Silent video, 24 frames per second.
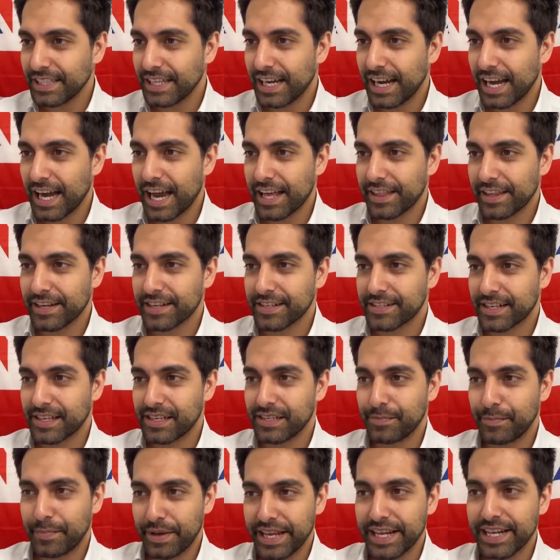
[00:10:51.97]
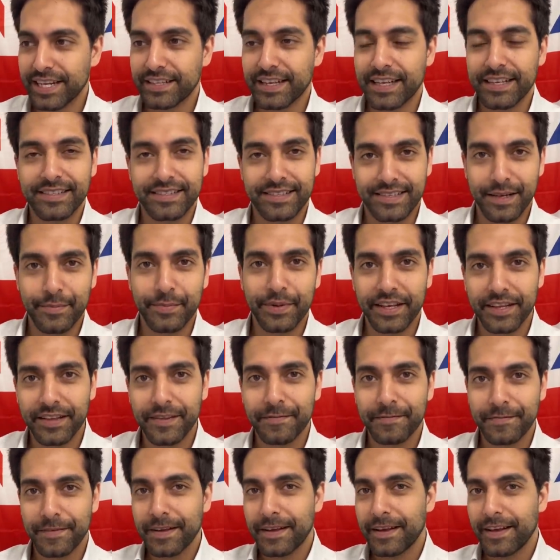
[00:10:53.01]
And then he says, bin it and zip it.
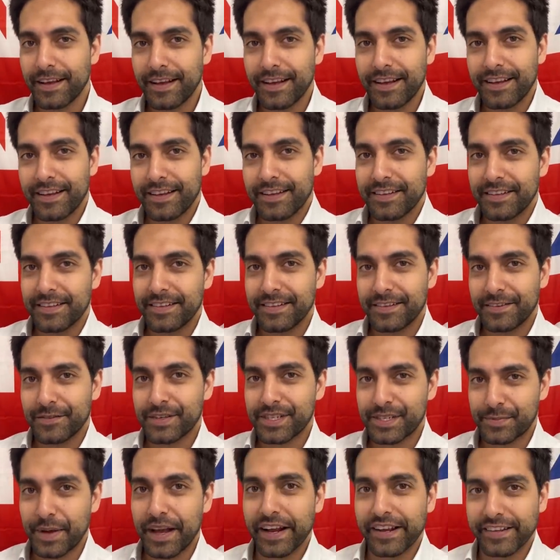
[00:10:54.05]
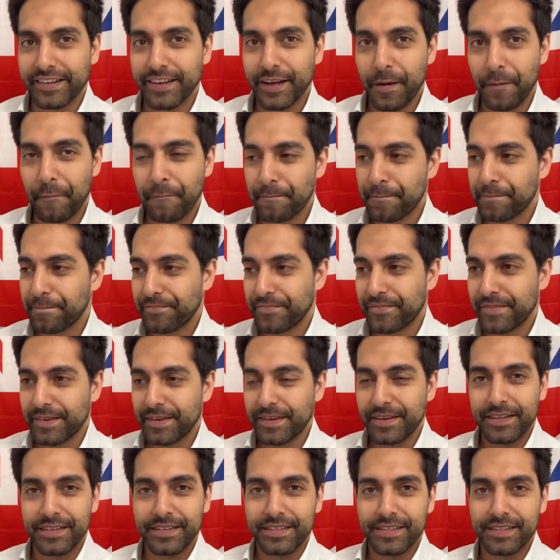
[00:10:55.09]
Respect, yeah?
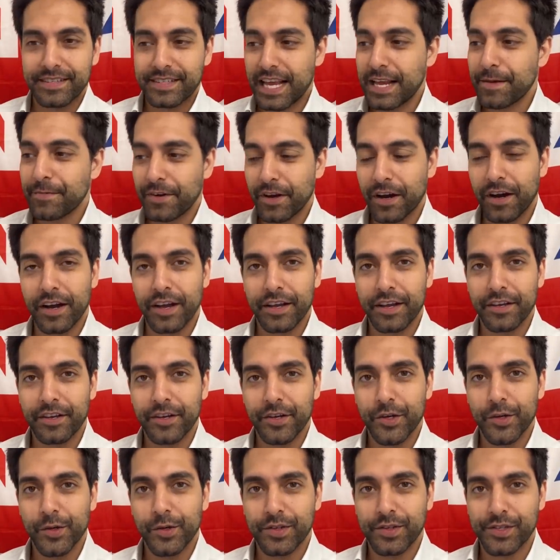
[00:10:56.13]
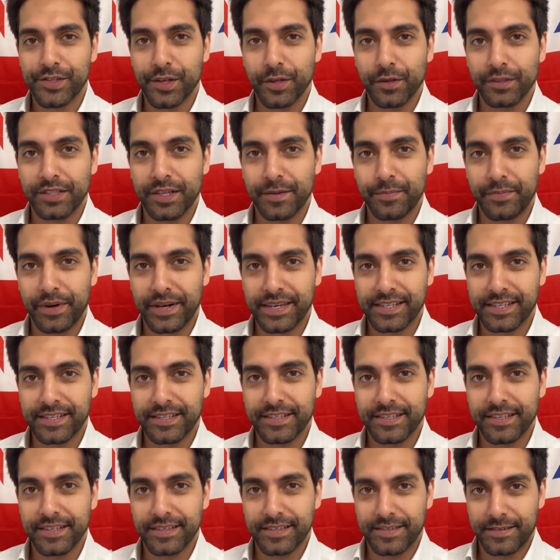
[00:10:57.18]
Same guy who insulted
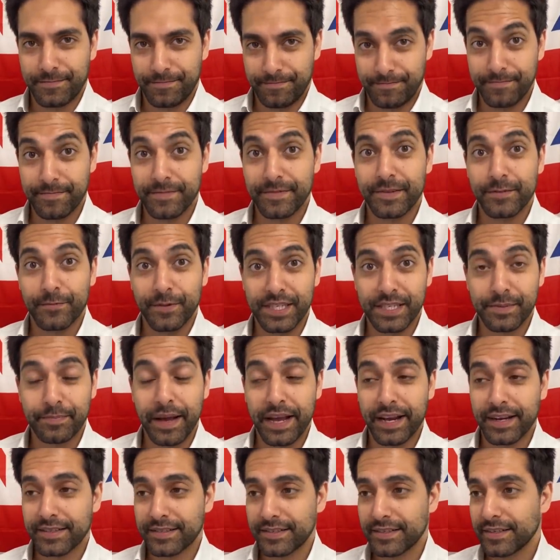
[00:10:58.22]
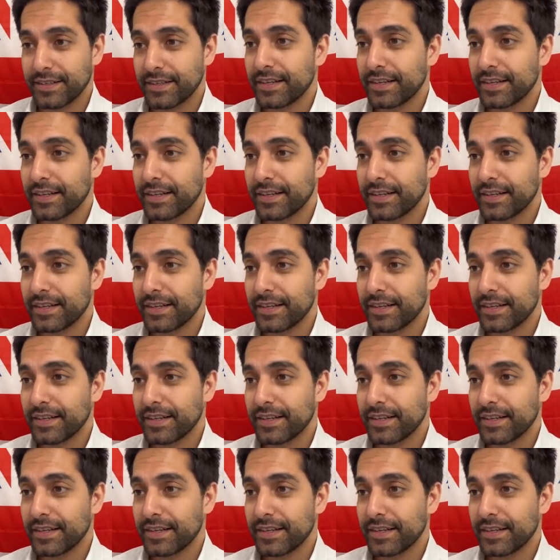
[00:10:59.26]
Brexiteers. Respect.